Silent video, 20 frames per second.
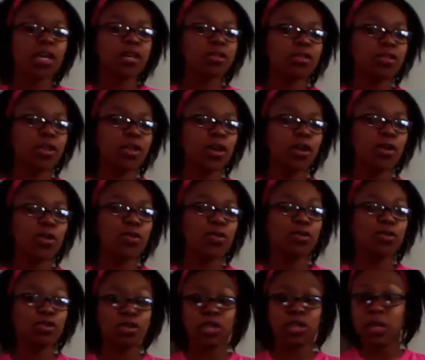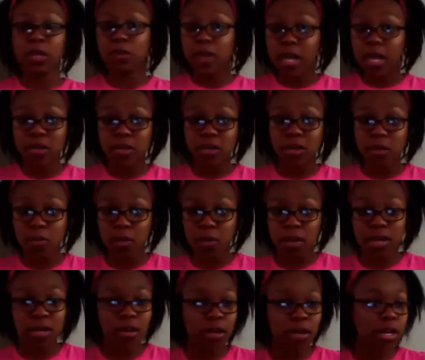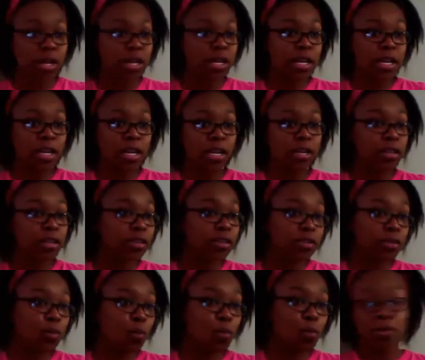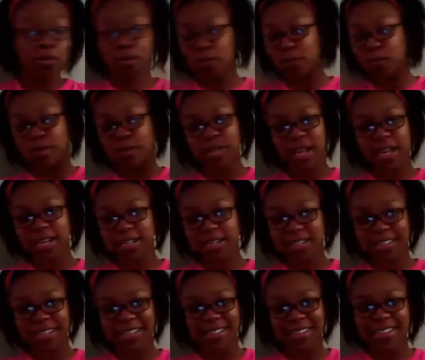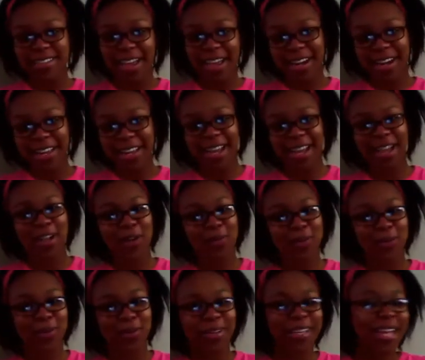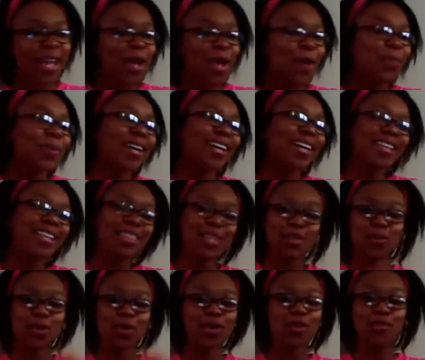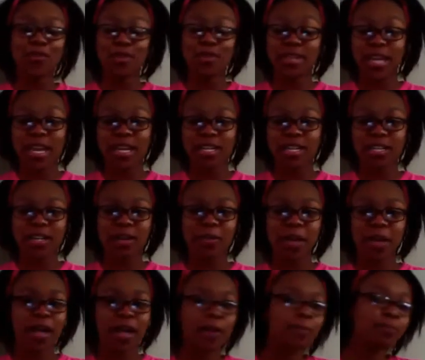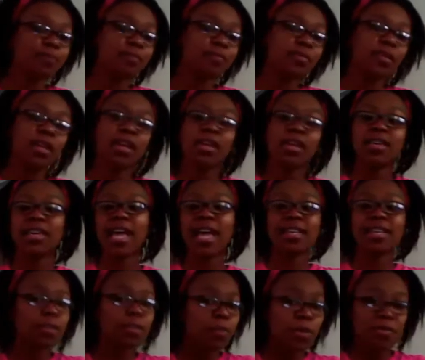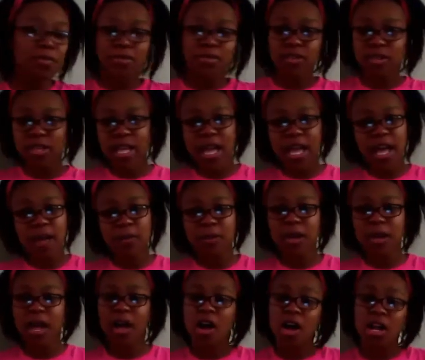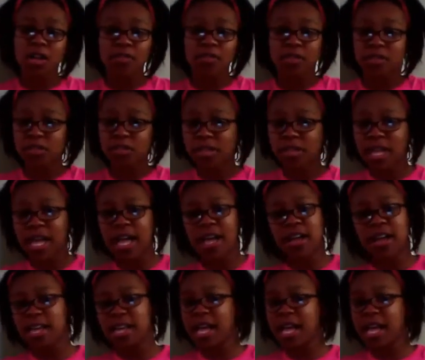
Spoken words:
So she actually went on this wonderful tangent, kind of like how I'm doing, but this wonderful tangent about, yeah, some of us are loud, but not all of us are loud.